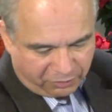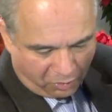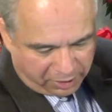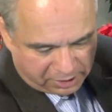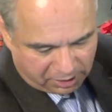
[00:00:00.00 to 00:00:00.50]

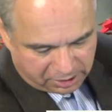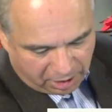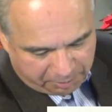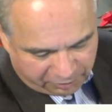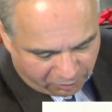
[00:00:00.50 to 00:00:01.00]
voices,
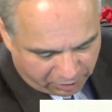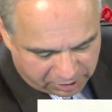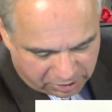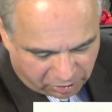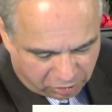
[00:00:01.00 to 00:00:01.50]
upper
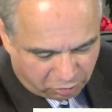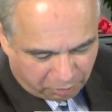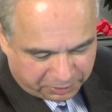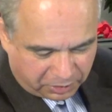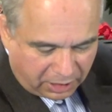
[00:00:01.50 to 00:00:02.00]
voices, are
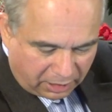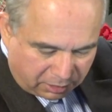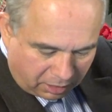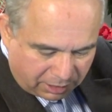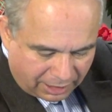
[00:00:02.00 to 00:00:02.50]
grouped
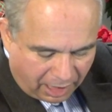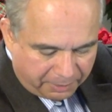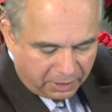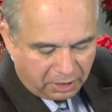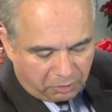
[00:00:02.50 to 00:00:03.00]
together on
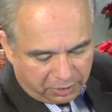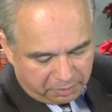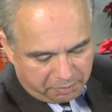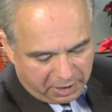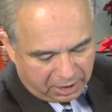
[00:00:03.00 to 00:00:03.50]
top with a
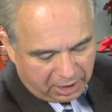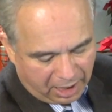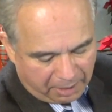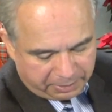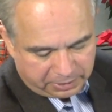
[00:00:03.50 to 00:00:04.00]
big
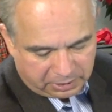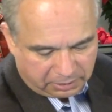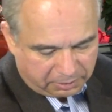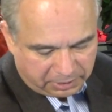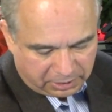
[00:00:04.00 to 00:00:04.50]
gap
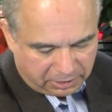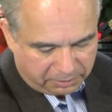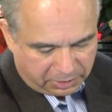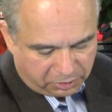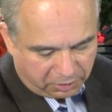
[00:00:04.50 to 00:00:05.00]

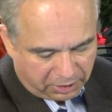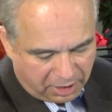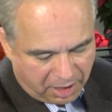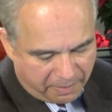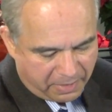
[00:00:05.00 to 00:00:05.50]
between
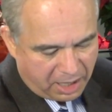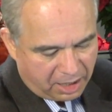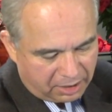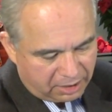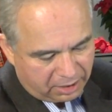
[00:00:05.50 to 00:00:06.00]
them
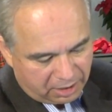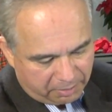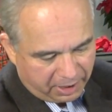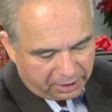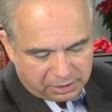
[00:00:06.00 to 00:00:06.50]
and the
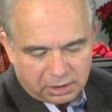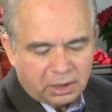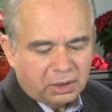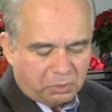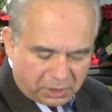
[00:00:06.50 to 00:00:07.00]
bass,
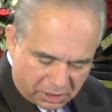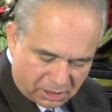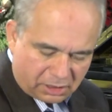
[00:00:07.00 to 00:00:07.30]
which is